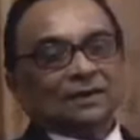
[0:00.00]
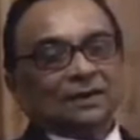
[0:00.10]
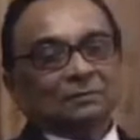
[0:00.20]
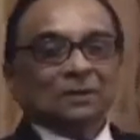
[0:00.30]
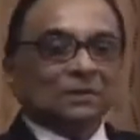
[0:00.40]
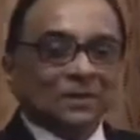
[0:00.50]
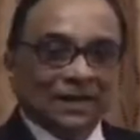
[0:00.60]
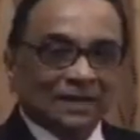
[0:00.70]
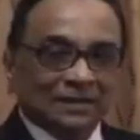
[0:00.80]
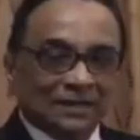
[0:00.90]
maybe
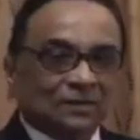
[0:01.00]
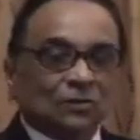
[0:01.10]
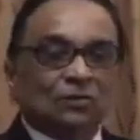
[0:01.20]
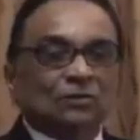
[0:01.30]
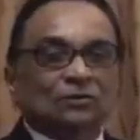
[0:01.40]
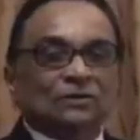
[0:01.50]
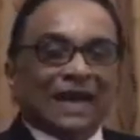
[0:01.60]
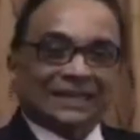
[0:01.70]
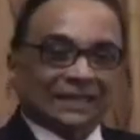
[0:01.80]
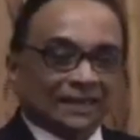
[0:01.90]
millions into
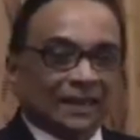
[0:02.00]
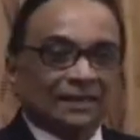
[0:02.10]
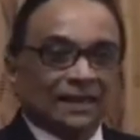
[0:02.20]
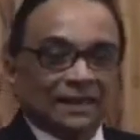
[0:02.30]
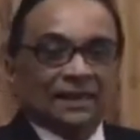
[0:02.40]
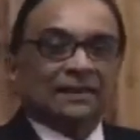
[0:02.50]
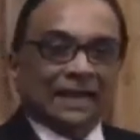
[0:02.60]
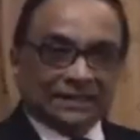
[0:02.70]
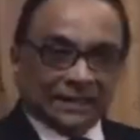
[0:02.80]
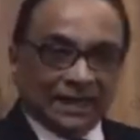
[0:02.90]
disaccharide and then
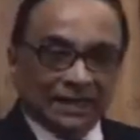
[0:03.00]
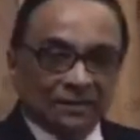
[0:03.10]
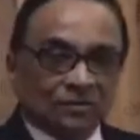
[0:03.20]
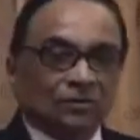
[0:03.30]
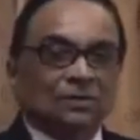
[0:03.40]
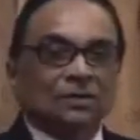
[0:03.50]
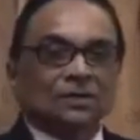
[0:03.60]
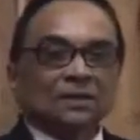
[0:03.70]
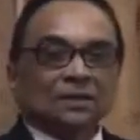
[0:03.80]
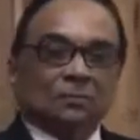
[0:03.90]
disaccharide into
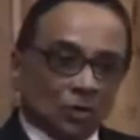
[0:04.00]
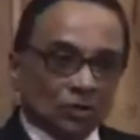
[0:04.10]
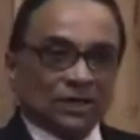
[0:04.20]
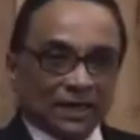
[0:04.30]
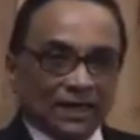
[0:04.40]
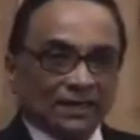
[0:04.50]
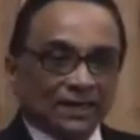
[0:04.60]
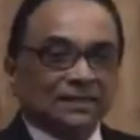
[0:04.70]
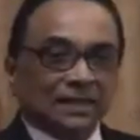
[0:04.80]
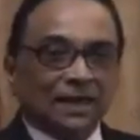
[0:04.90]
monosaccharide.
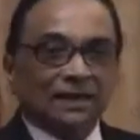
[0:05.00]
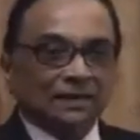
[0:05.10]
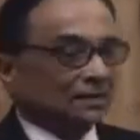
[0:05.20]
That is called